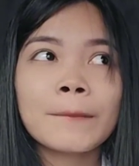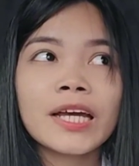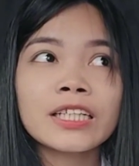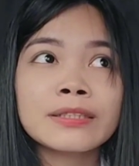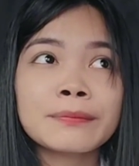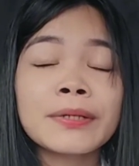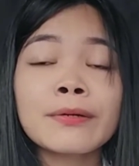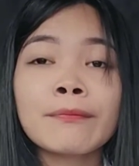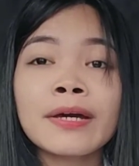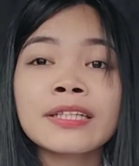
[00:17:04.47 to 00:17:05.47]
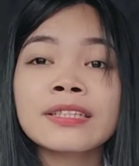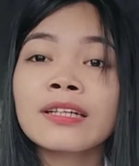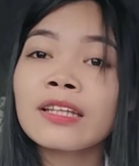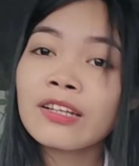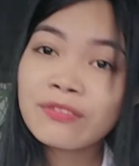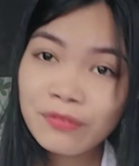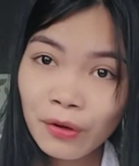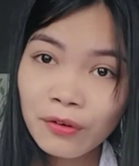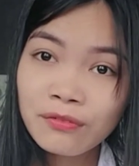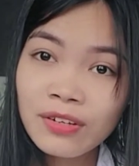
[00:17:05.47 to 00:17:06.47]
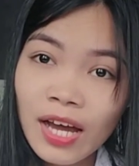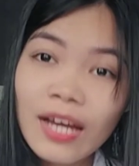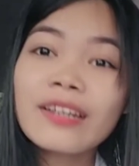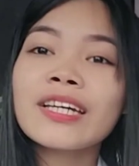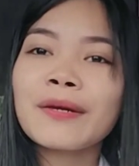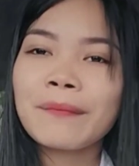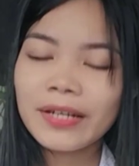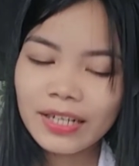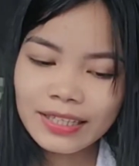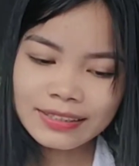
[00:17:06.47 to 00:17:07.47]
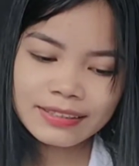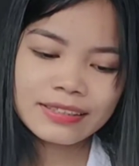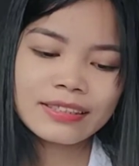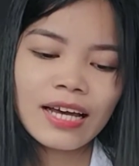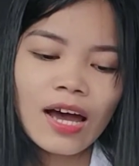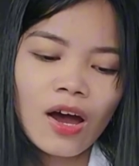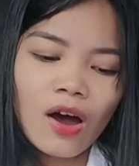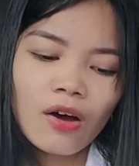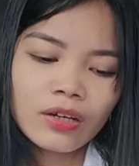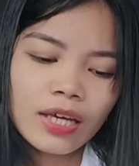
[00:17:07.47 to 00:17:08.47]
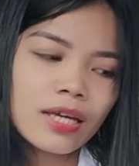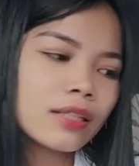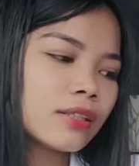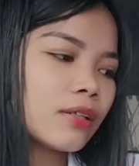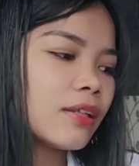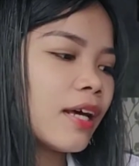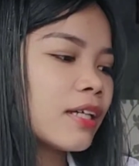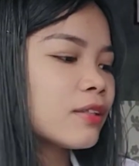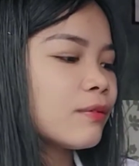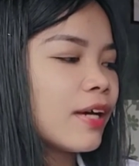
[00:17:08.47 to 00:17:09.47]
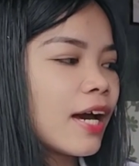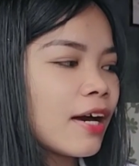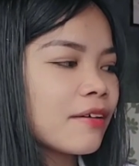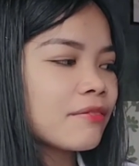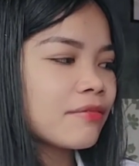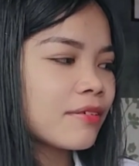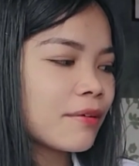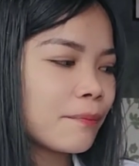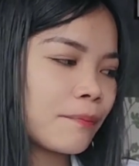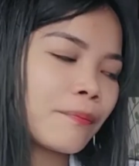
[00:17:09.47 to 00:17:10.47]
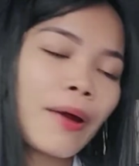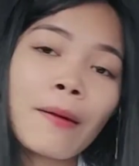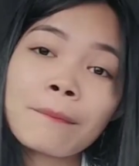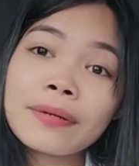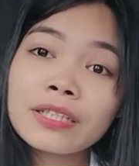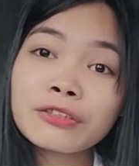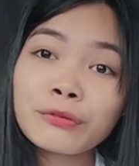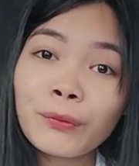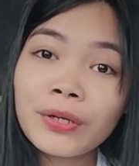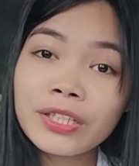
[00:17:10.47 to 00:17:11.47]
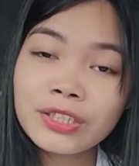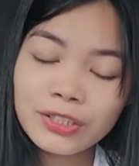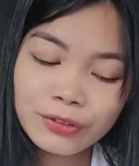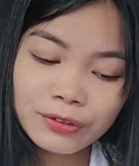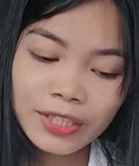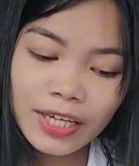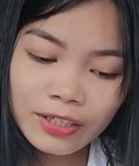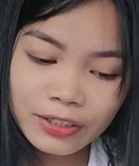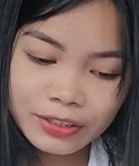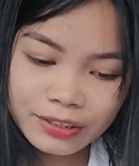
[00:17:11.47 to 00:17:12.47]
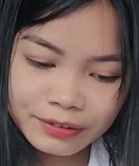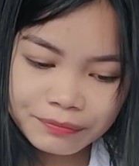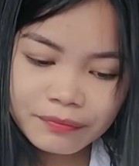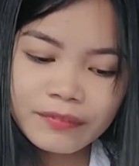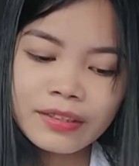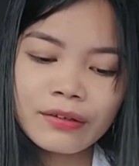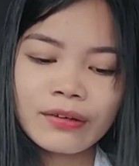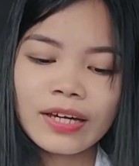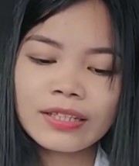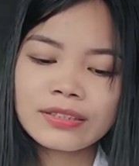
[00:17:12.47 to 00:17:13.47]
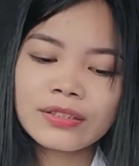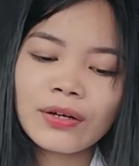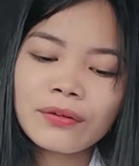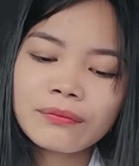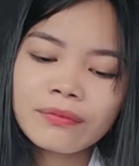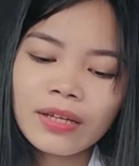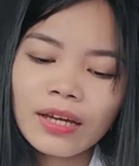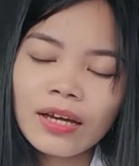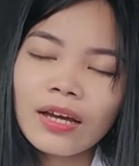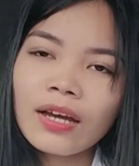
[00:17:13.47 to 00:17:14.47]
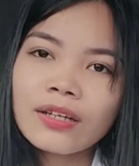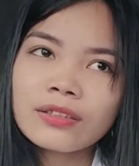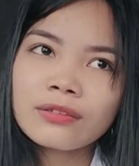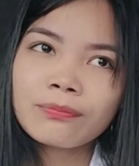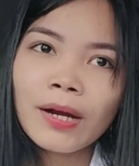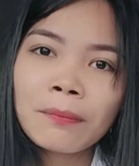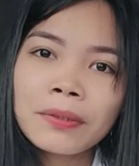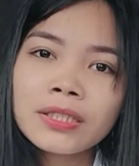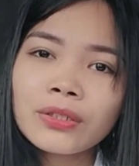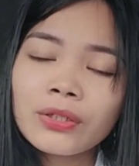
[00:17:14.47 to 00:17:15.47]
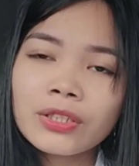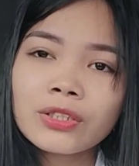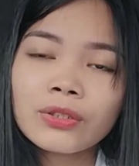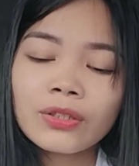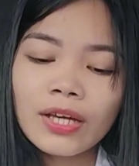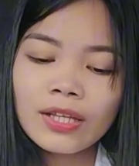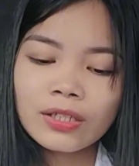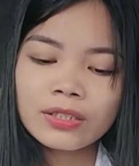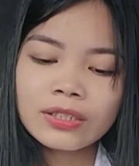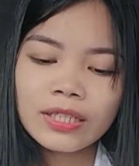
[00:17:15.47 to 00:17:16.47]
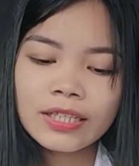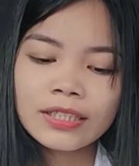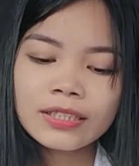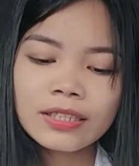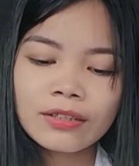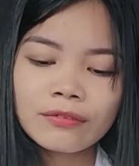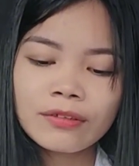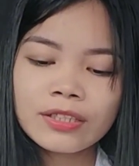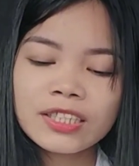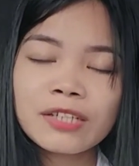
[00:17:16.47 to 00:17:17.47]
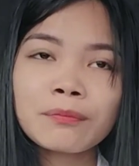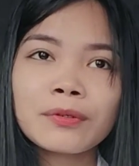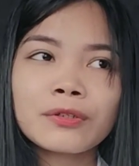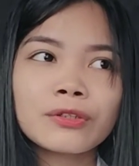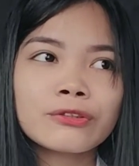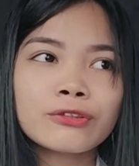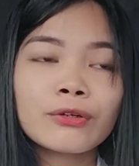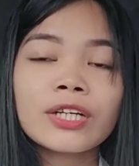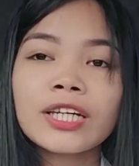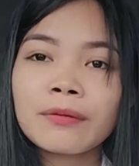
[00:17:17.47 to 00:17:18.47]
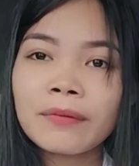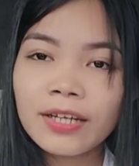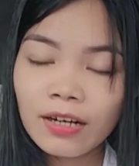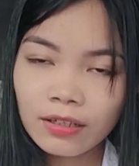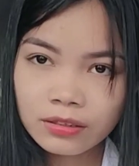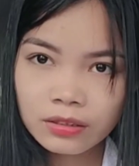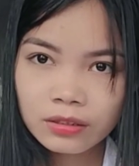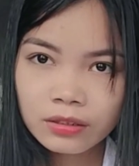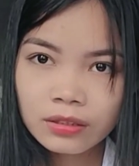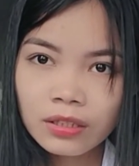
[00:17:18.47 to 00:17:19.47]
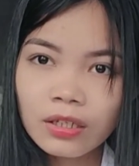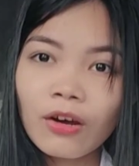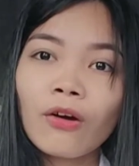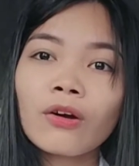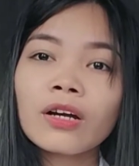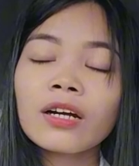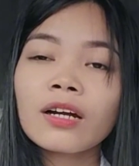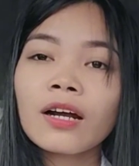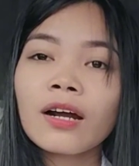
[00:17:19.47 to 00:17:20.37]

experiments that involve chemicals. Okay, so next we have proper storage containers. Okay, so proper storage containers is, for example, you store chemicals or